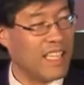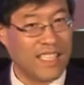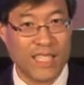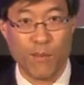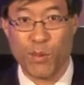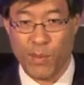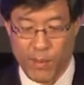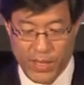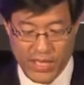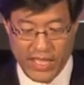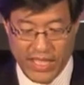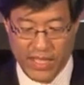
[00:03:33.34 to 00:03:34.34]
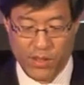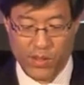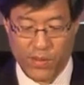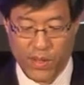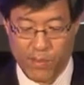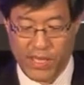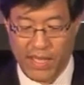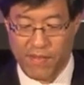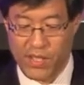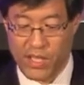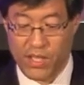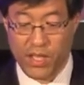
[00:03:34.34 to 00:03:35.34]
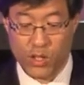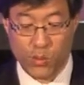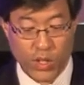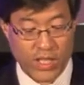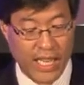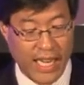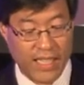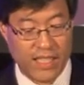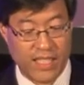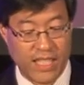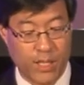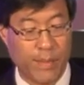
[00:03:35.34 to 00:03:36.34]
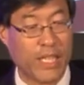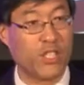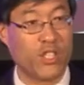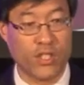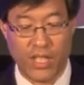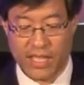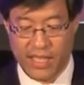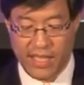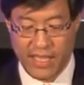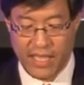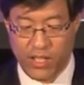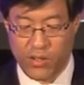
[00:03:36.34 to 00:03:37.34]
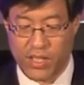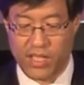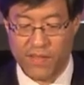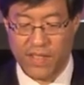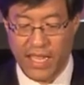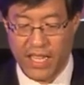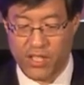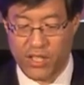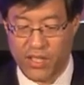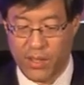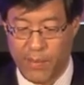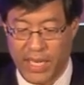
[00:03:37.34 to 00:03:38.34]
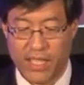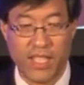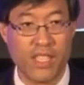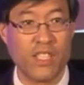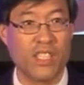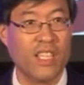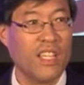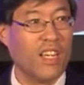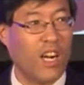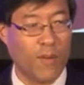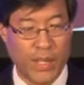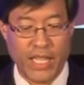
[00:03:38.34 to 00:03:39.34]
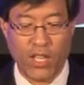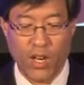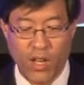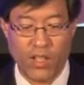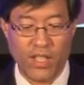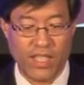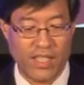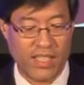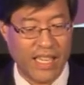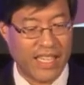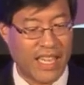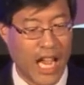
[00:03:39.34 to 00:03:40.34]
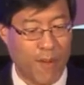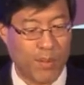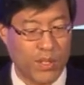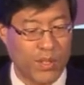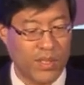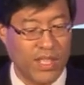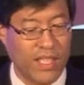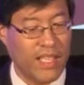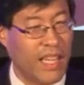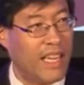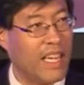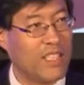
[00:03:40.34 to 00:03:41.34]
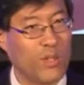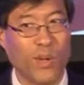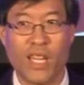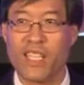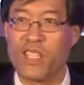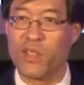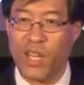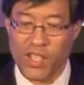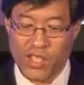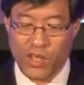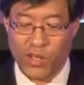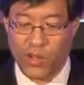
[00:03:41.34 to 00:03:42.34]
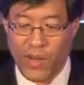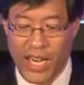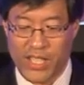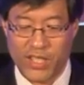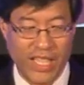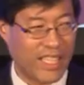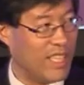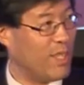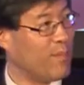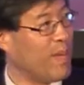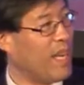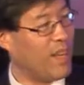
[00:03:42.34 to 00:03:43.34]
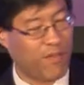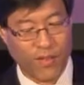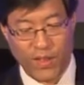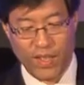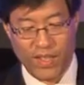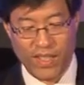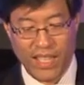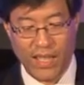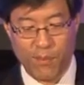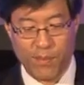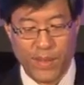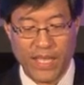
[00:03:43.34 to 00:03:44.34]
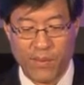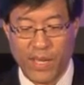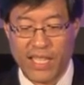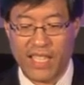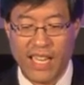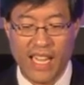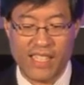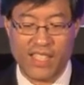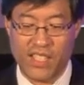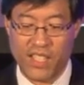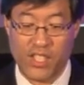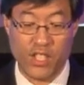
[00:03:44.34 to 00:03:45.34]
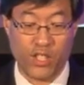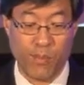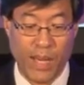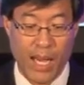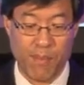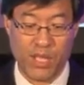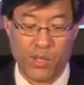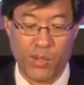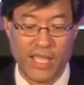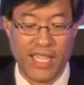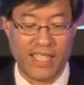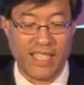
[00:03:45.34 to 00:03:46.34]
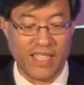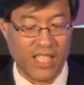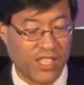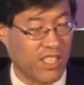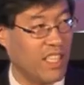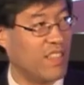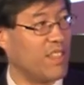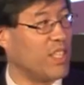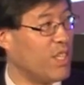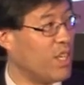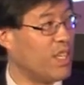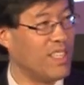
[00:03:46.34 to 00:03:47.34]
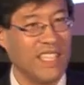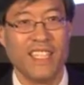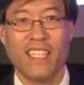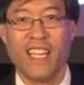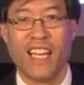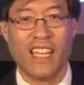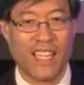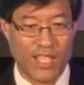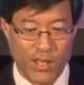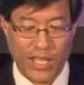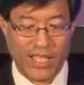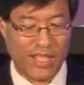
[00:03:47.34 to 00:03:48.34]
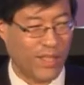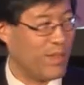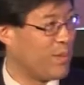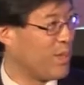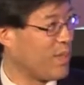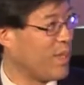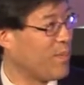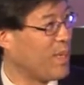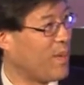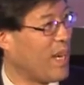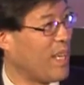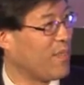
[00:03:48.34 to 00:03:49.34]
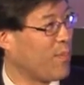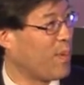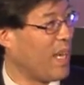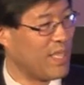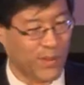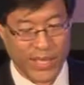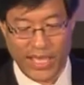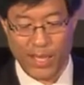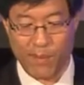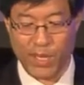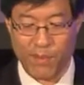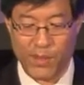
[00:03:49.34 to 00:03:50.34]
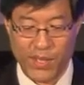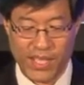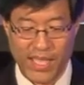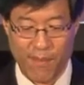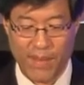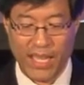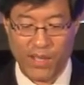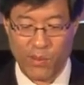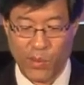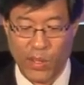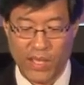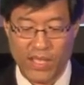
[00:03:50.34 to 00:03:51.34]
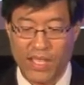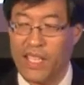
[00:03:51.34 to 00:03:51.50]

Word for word: Assemblymember Ting, who's from San Francisco, has worked tirelessly to make sure that the interests of the Asian Americans are being heard in the state capitol. And I do want to also congratulate him for being recognized as this year's APAPA's 2018 Legislator of the Year. And I know that he will give him a round of applause when he comes up to accept that award.